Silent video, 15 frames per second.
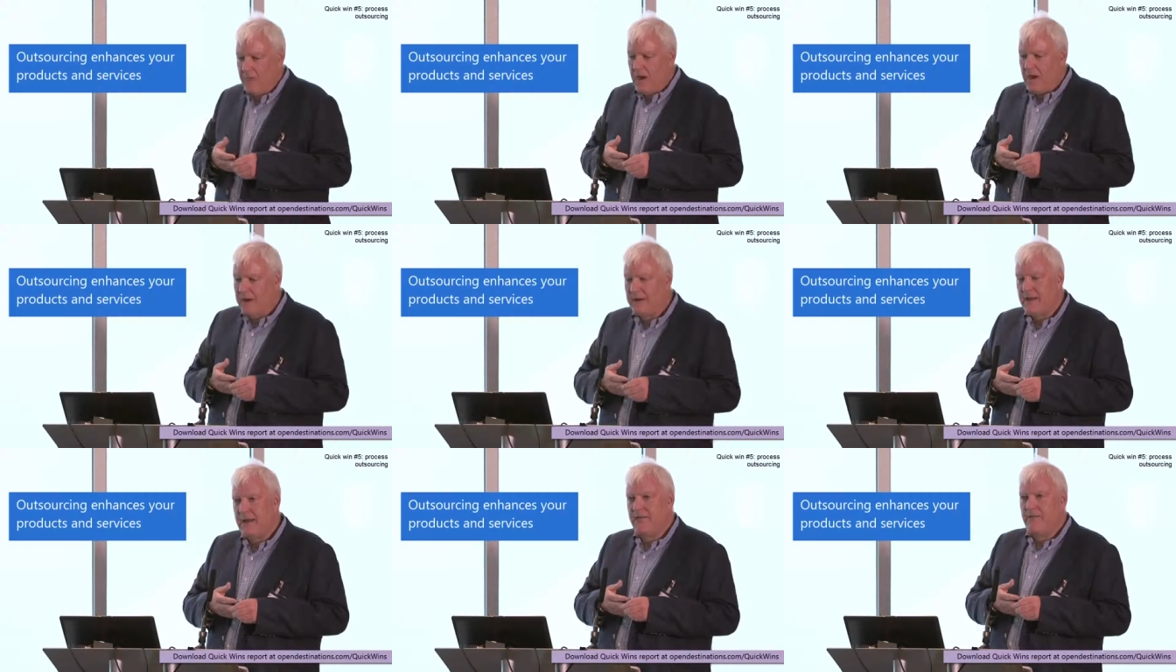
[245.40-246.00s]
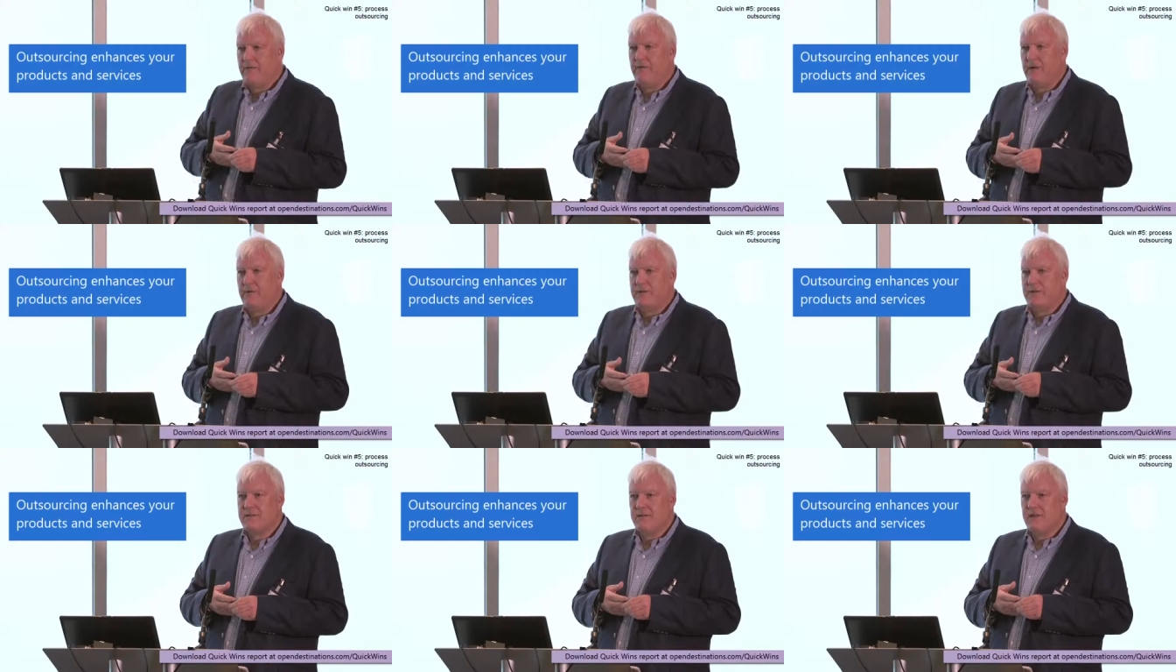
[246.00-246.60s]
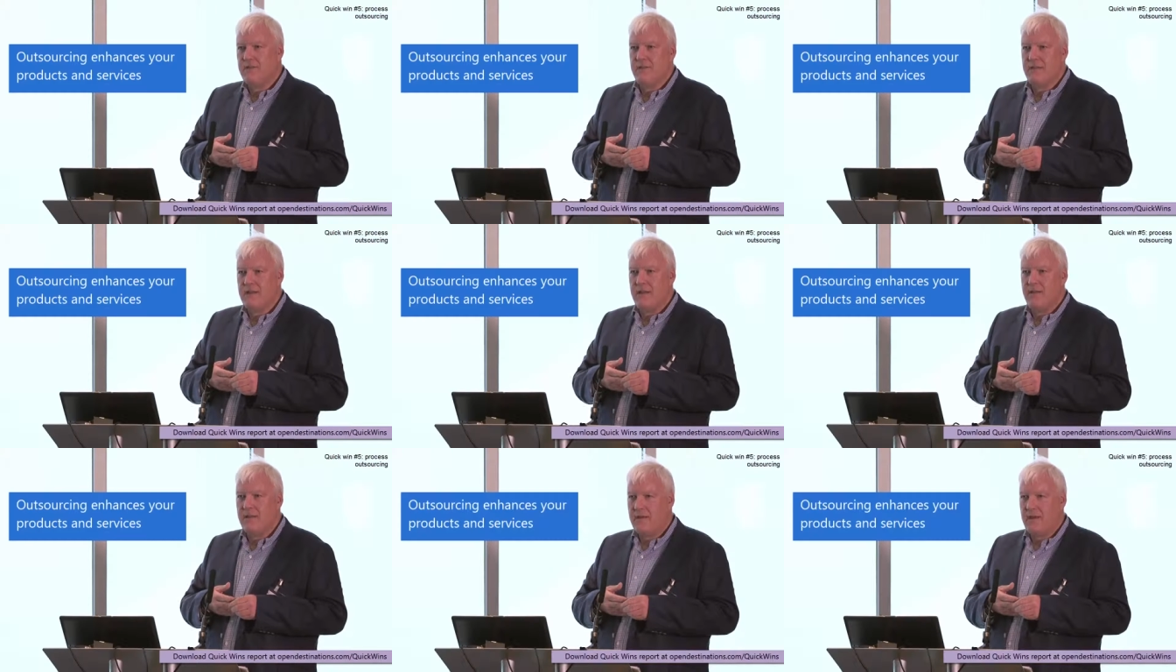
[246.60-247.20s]
I don't have to focus on?
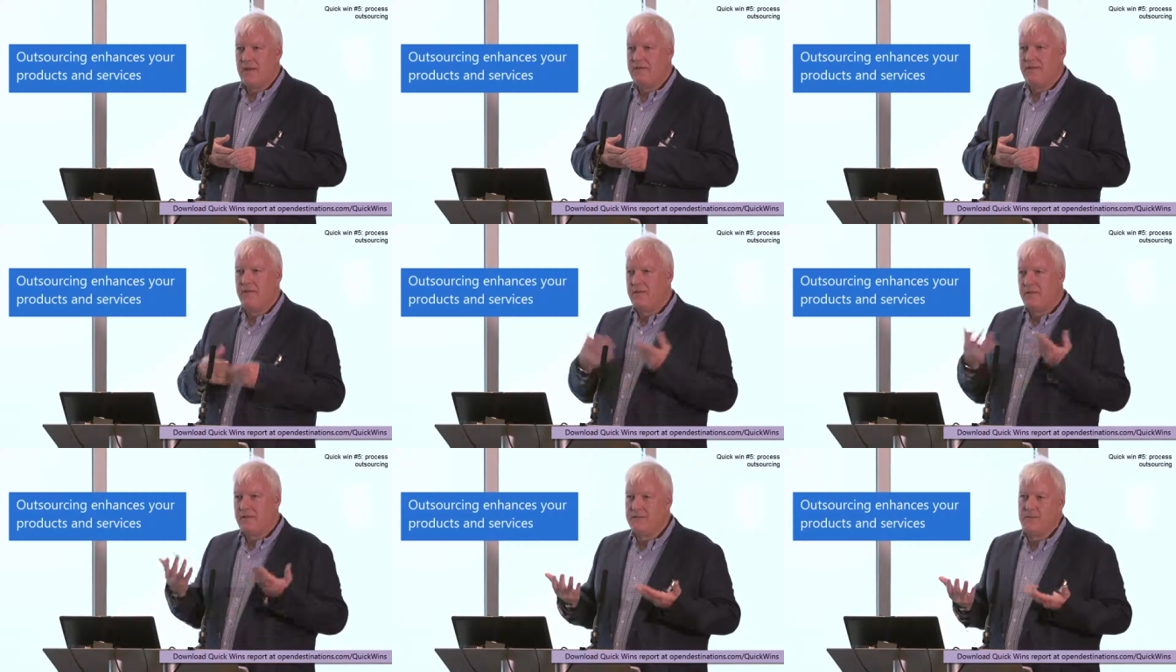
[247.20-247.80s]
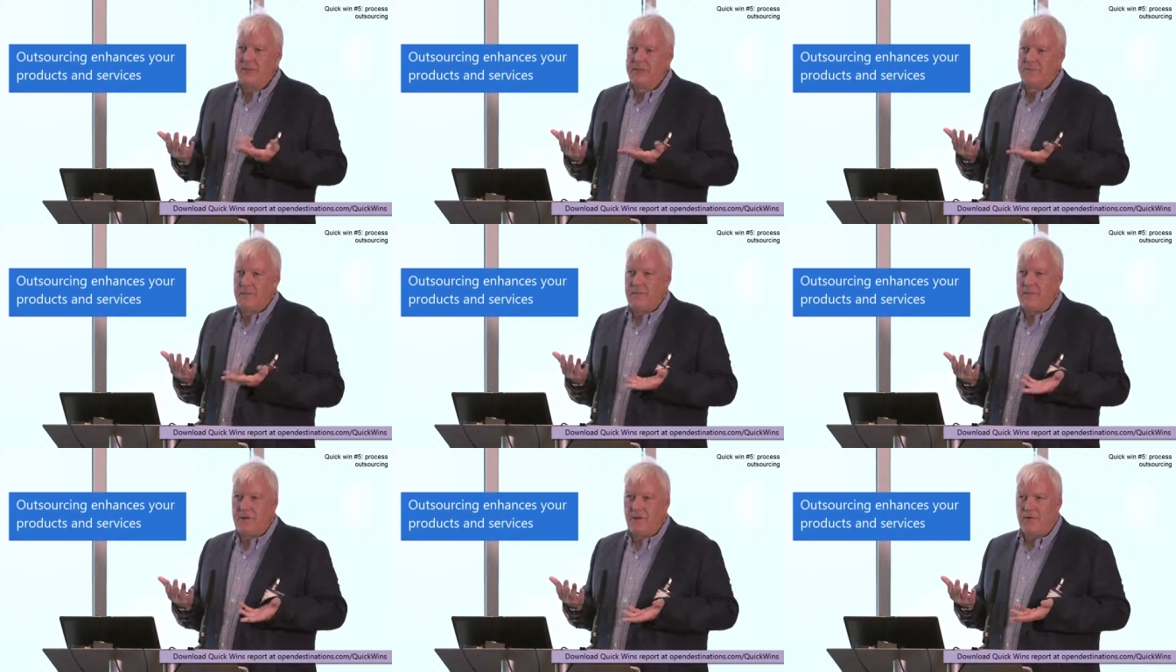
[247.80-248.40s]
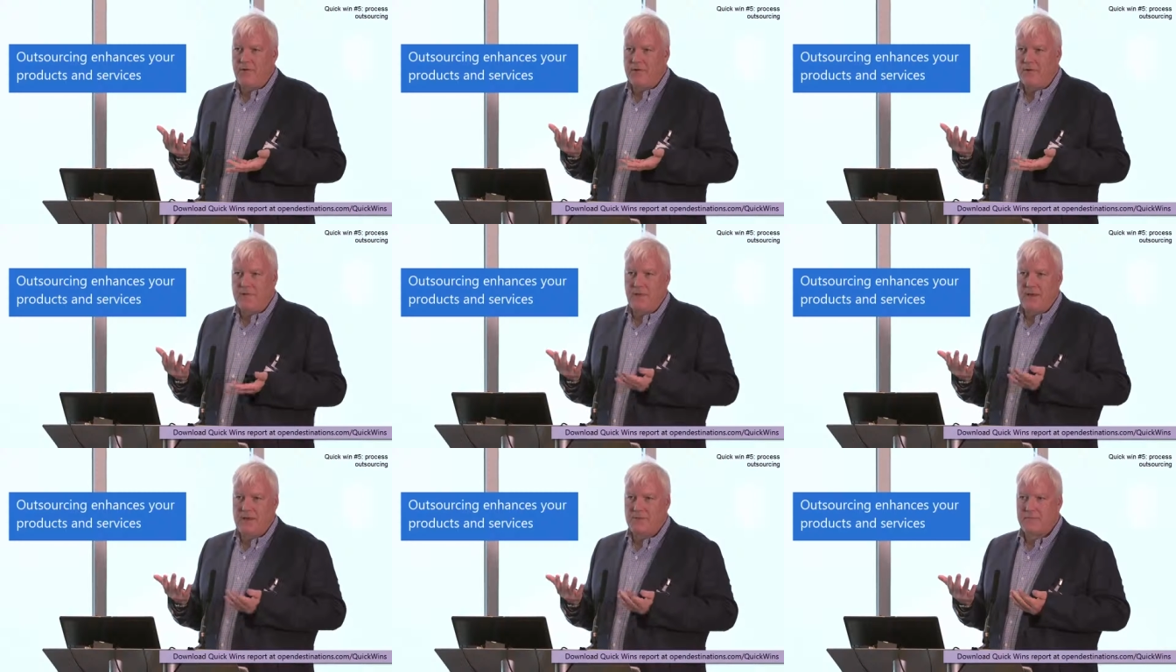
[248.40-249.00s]
That I don't need to expand my office
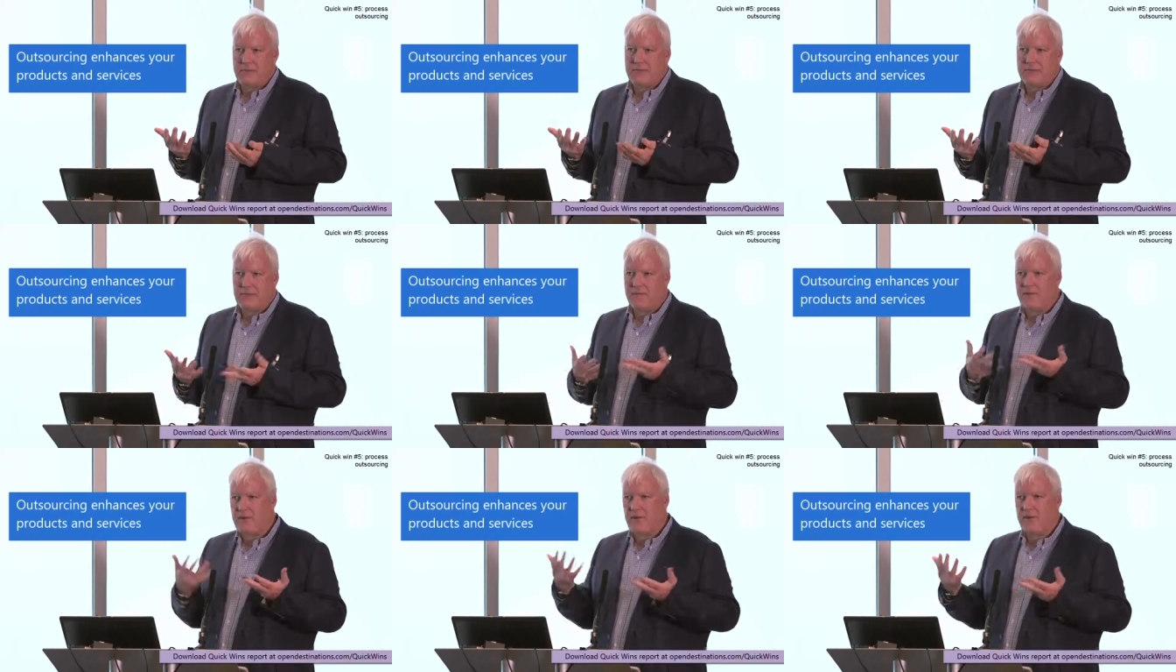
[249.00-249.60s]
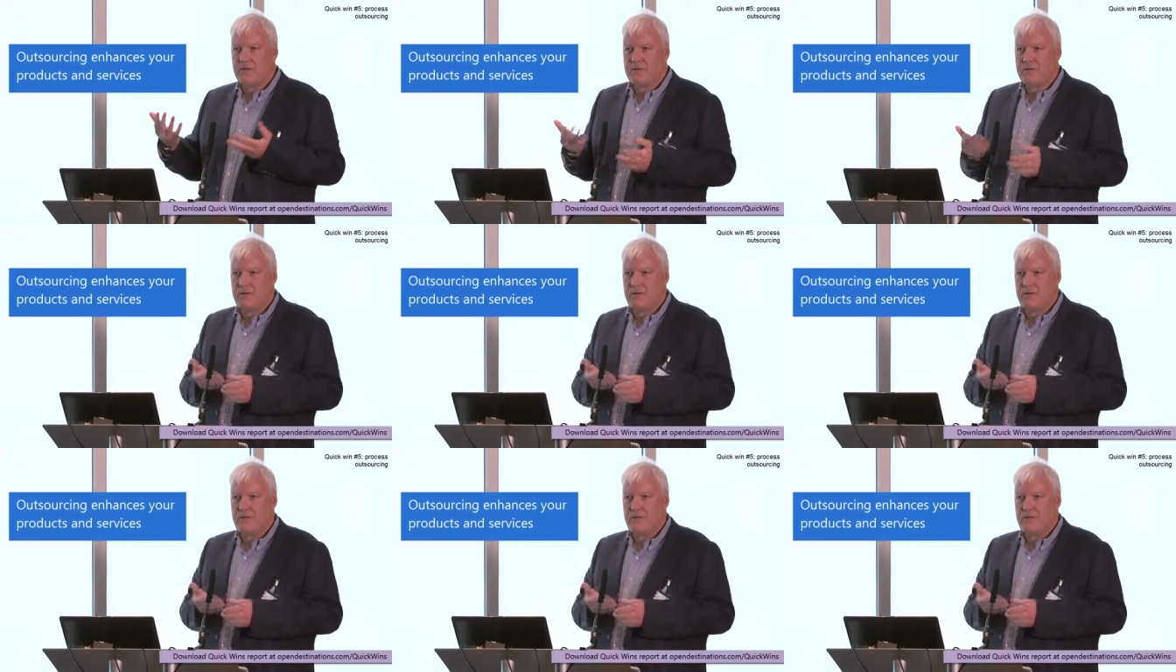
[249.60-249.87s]
space because I've got